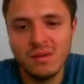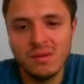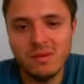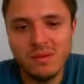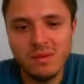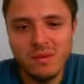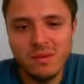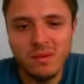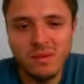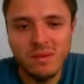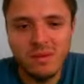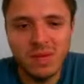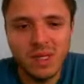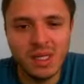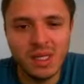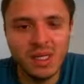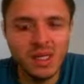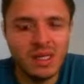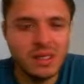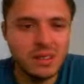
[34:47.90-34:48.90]
I
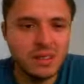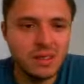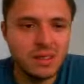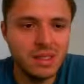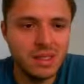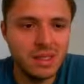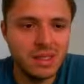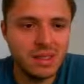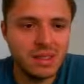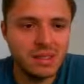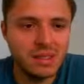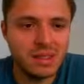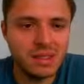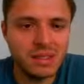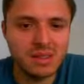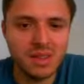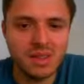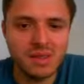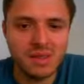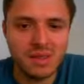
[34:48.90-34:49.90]
did this,
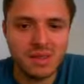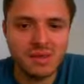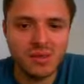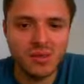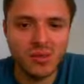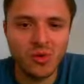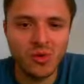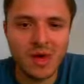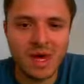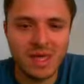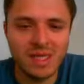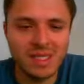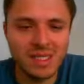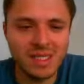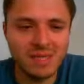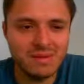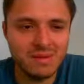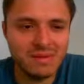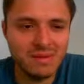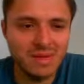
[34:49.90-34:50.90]
his knight's got even more
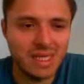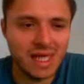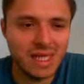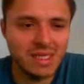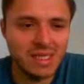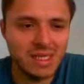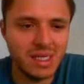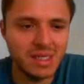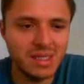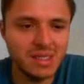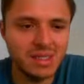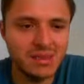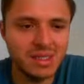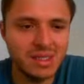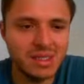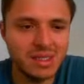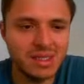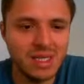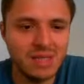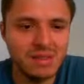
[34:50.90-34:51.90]
active, and knight takes
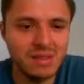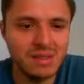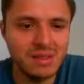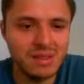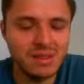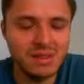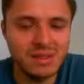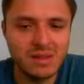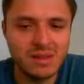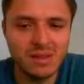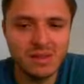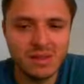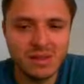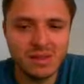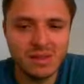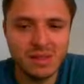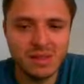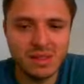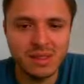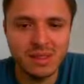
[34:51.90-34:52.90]
on e7
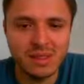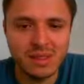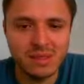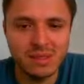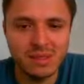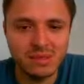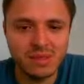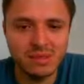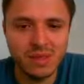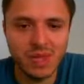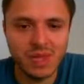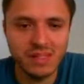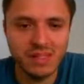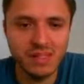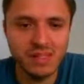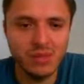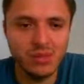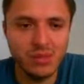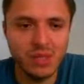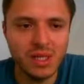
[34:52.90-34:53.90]
is
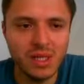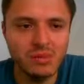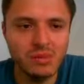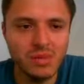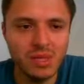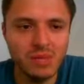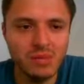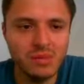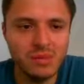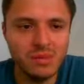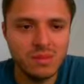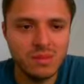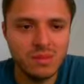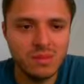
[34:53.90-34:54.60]
basically winning for him.